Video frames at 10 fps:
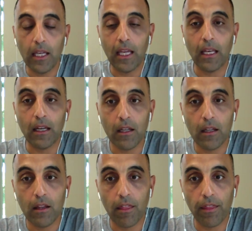in
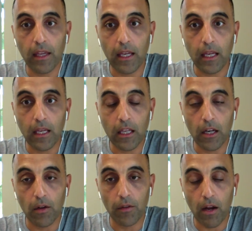
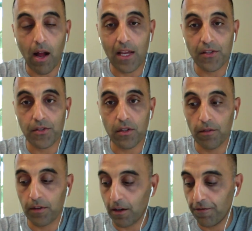the cost
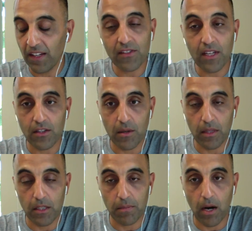of kind of fixing some
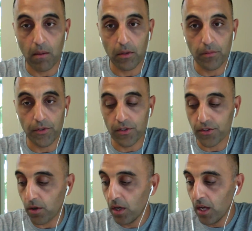of these problems. And
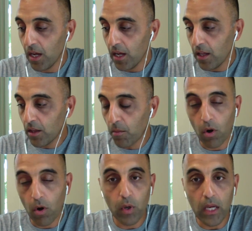so the
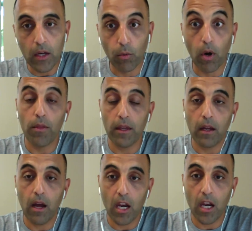more we grow the
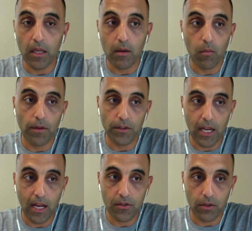economy, the more this
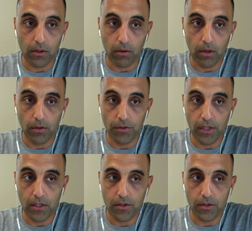cancer grows.
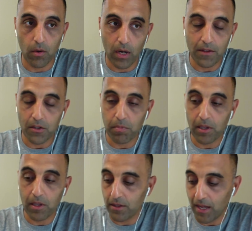And so we're at this
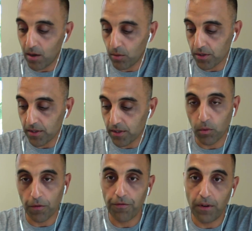place now where it's like
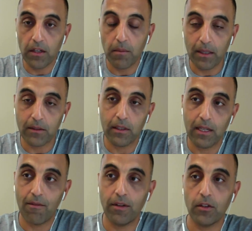we're
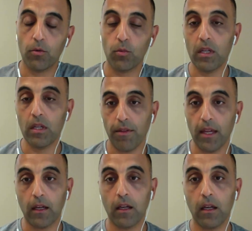fundamentally having to
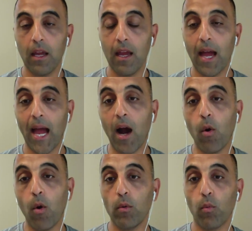rethink
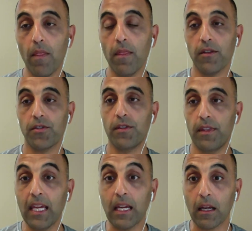how we run this
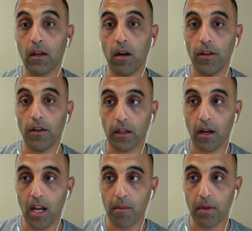thing called our
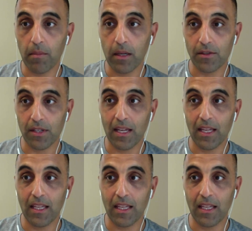economy, because